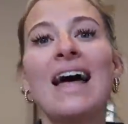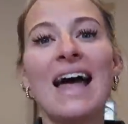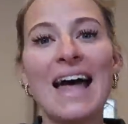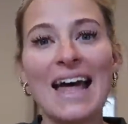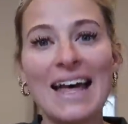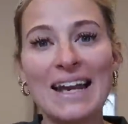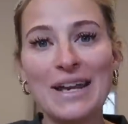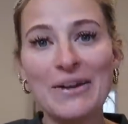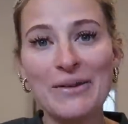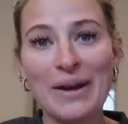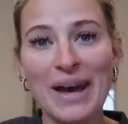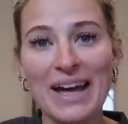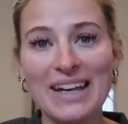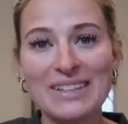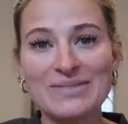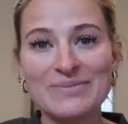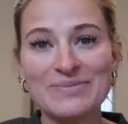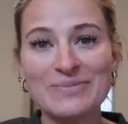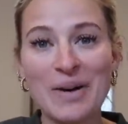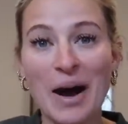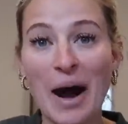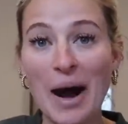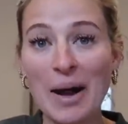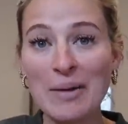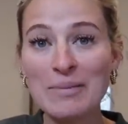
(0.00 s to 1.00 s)

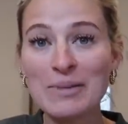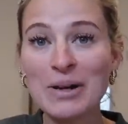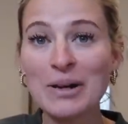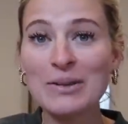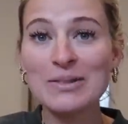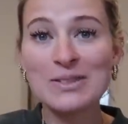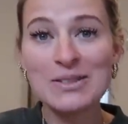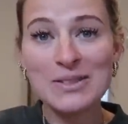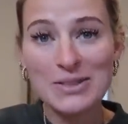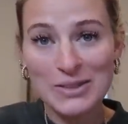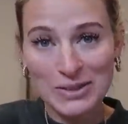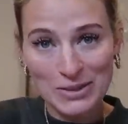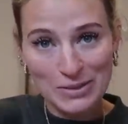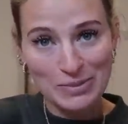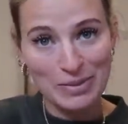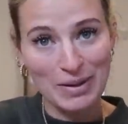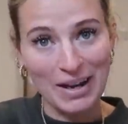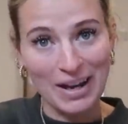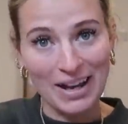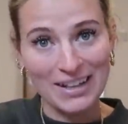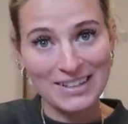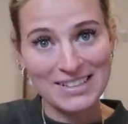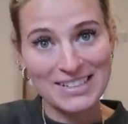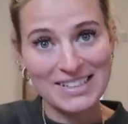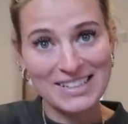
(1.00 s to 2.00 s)
Anyway, I'm going to do the
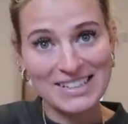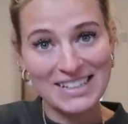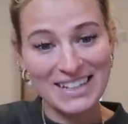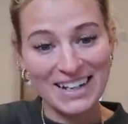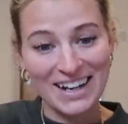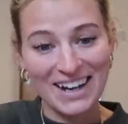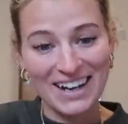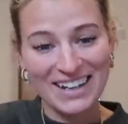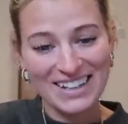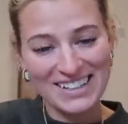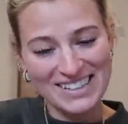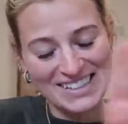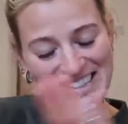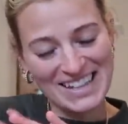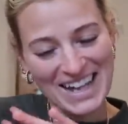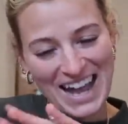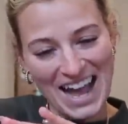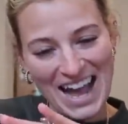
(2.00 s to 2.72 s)
Pilates class,